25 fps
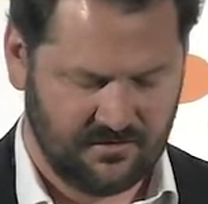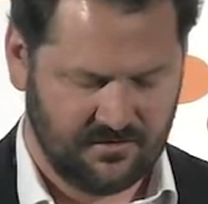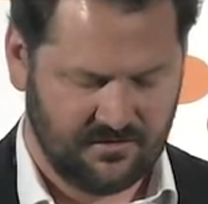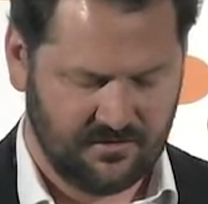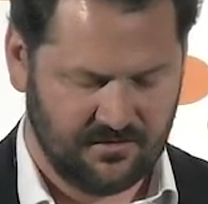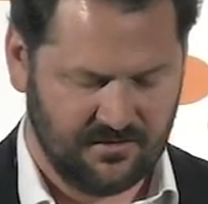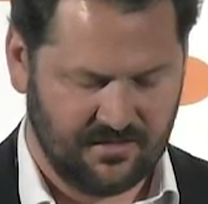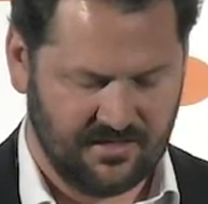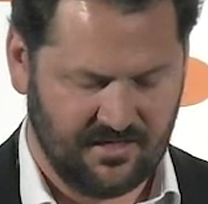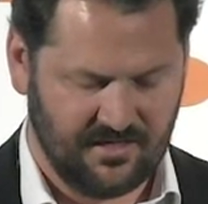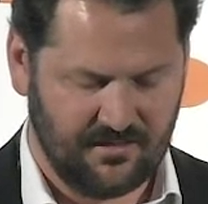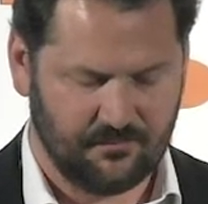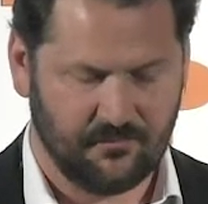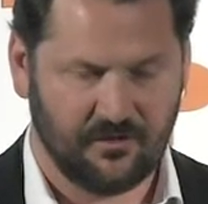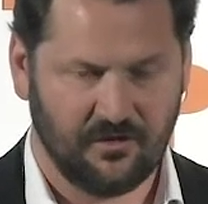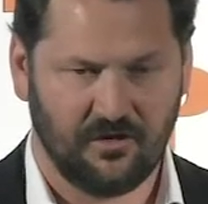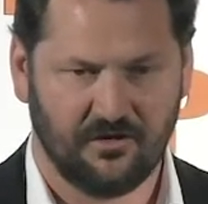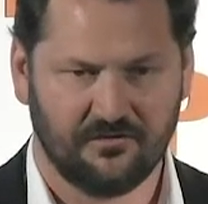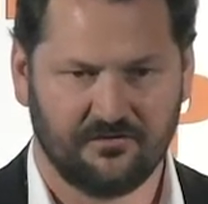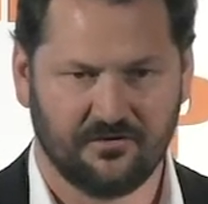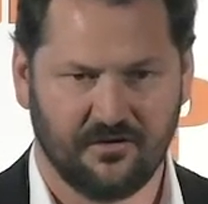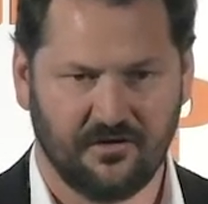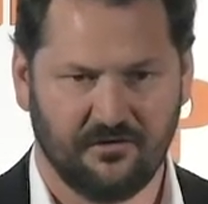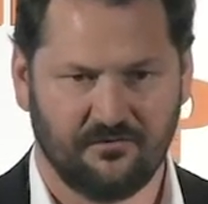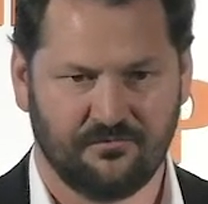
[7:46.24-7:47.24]

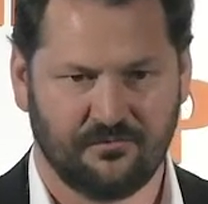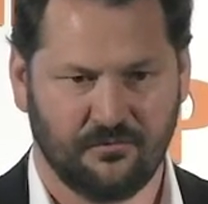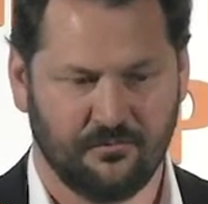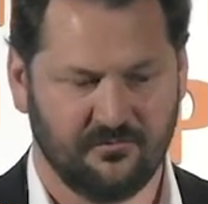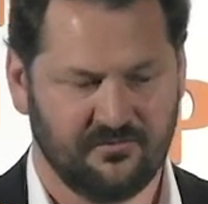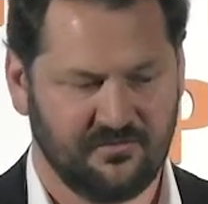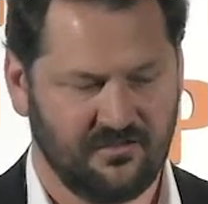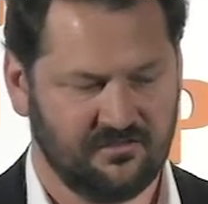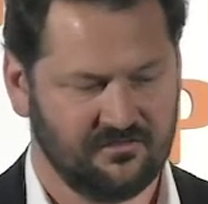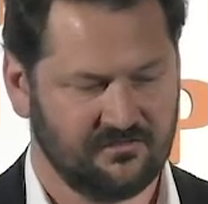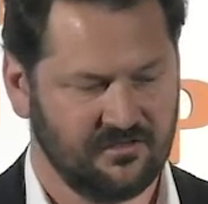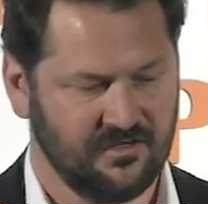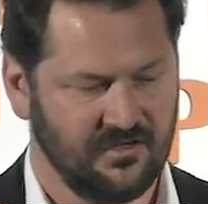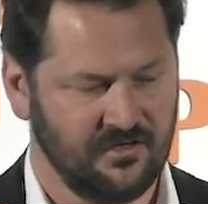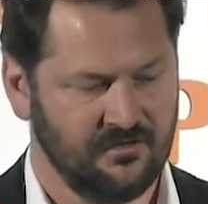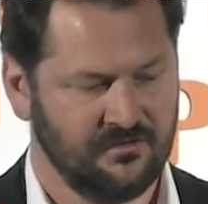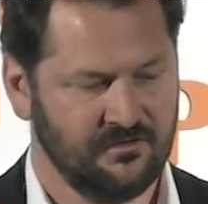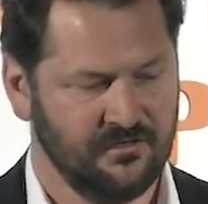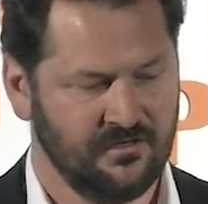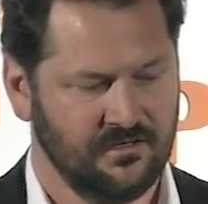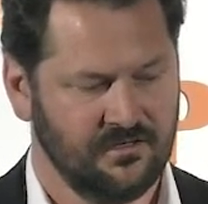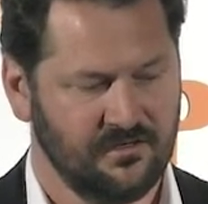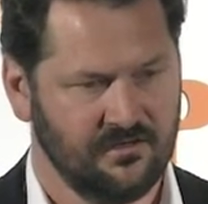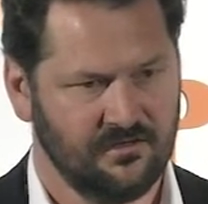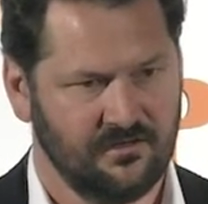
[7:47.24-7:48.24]
hydro from ZESCO,
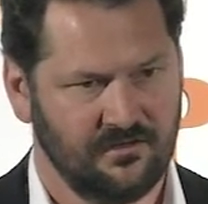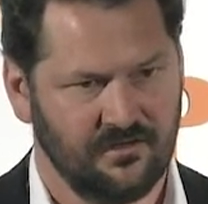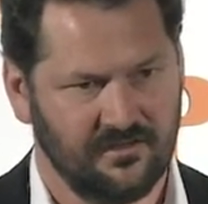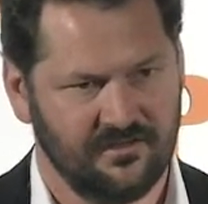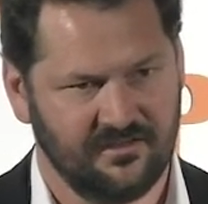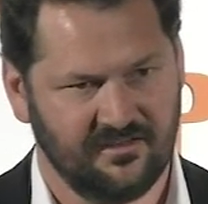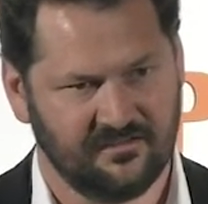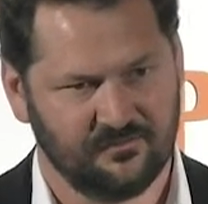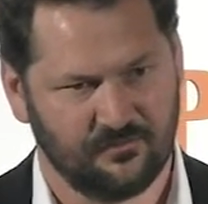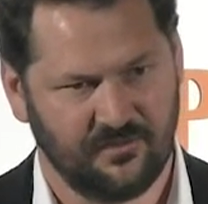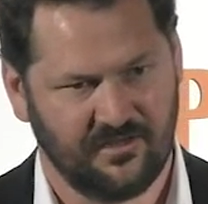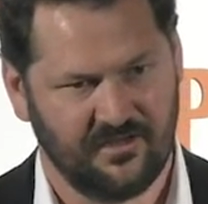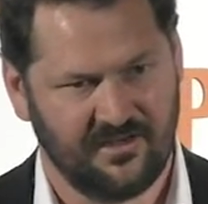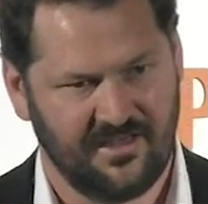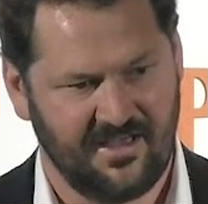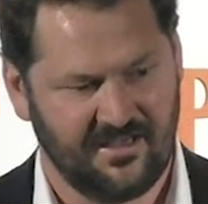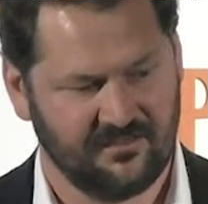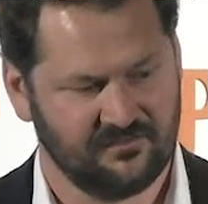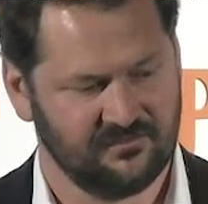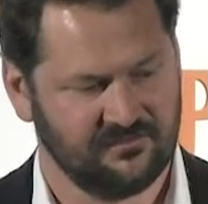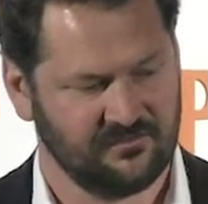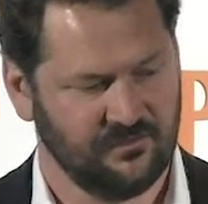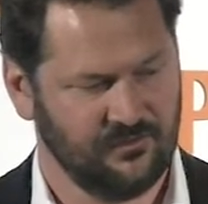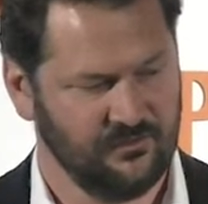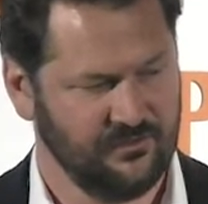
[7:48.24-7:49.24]
and as we
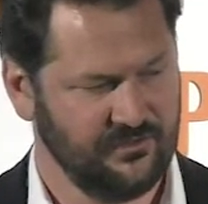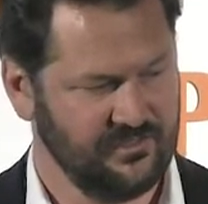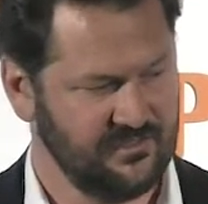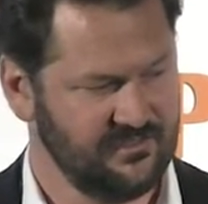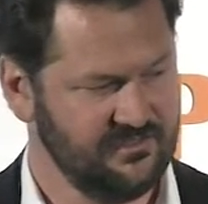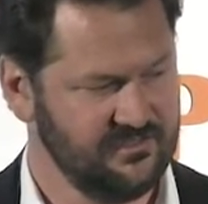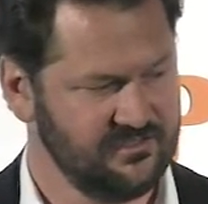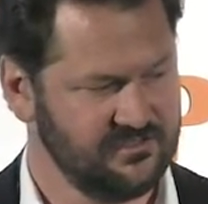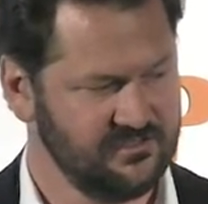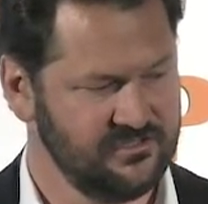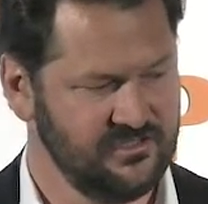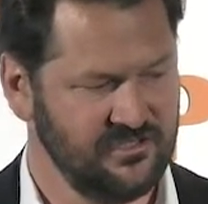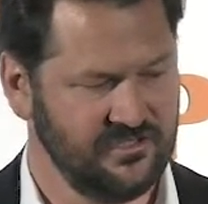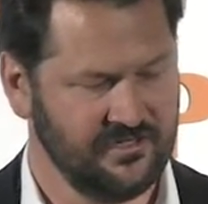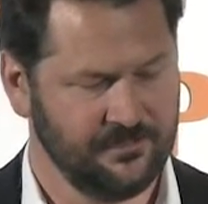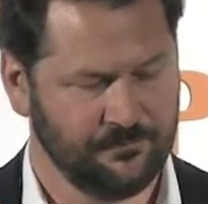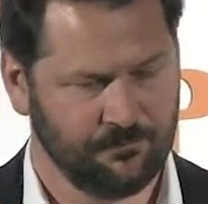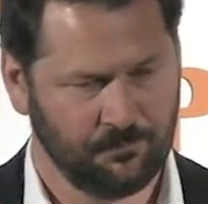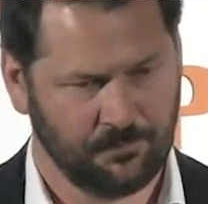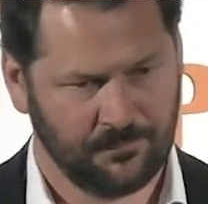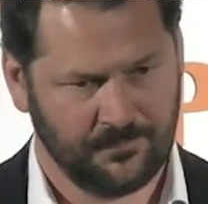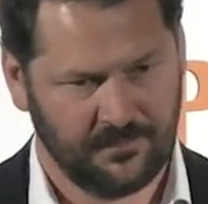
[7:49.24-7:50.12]
announced earlier this year,